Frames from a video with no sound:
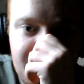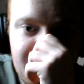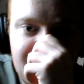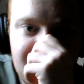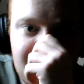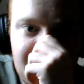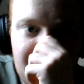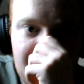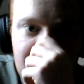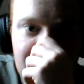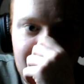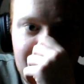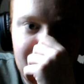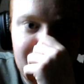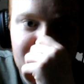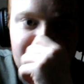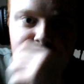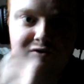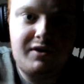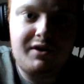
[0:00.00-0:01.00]
So yeah,
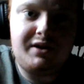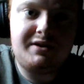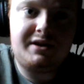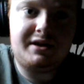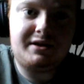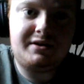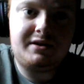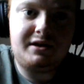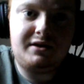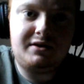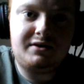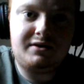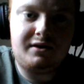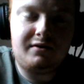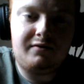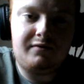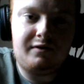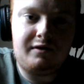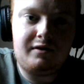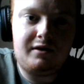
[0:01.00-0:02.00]
2016
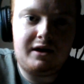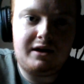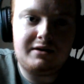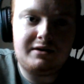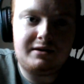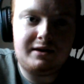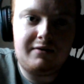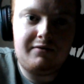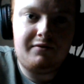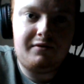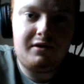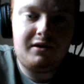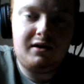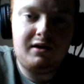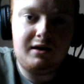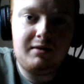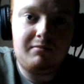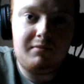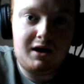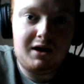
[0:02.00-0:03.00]
so far has
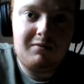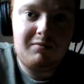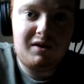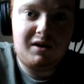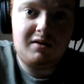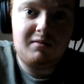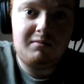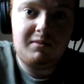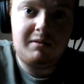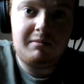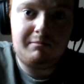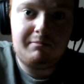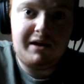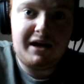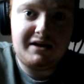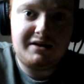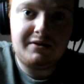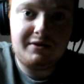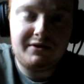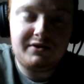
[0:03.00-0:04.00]
definitely, in my opinion, been
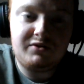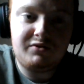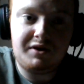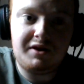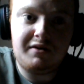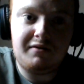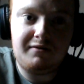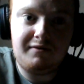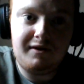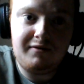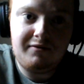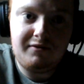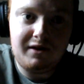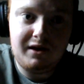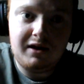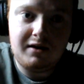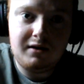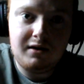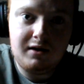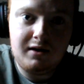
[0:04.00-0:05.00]
better than
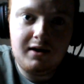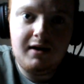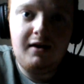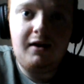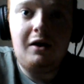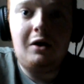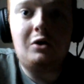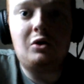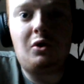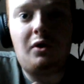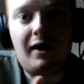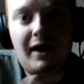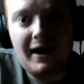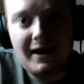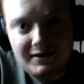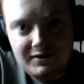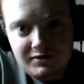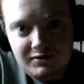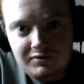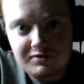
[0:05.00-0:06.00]
2015. Not
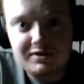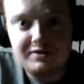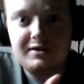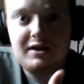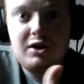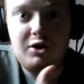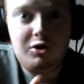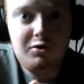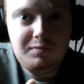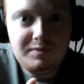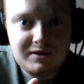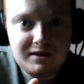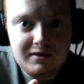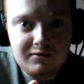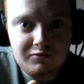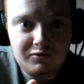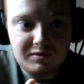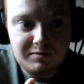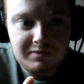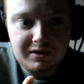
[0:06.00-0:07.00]
as good as I hoped
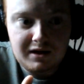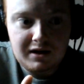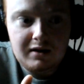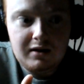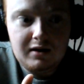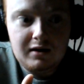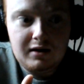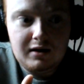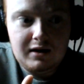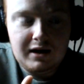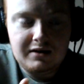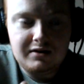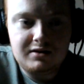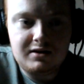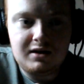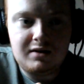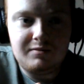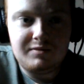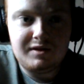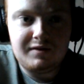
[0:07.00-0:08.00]
it would be in
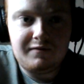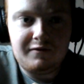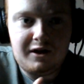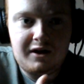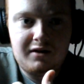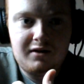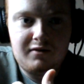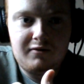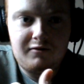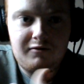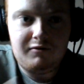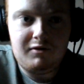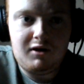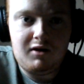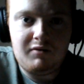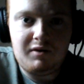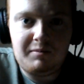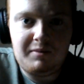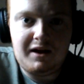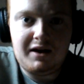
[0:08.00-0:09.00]
terms of like
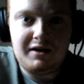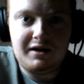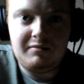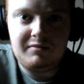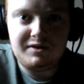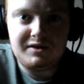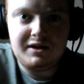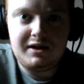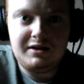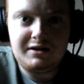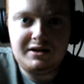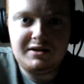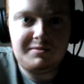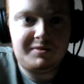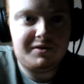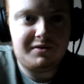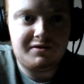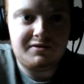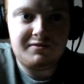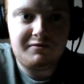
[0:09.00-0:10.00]
Ferrari battling Mercedes,
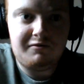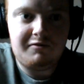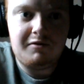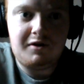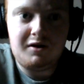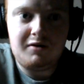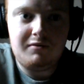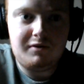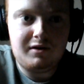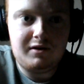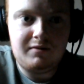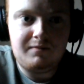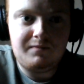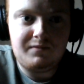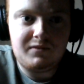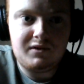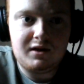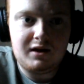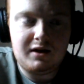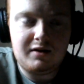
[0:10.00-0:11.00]
because Ferrari
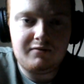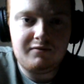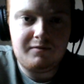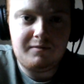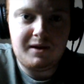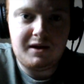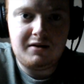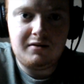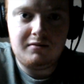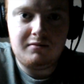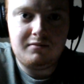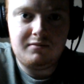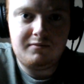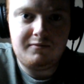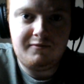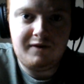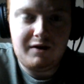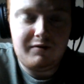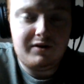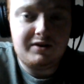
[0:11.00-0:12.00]
have been
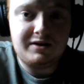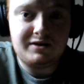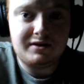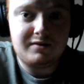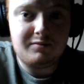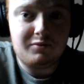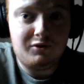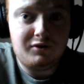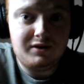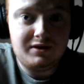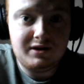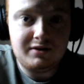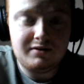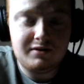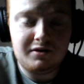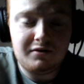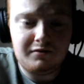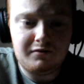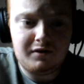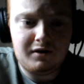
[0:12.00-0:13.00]
very disappointing
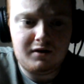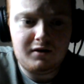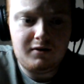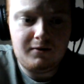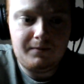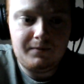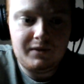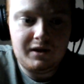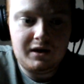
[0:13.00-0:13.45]
so far.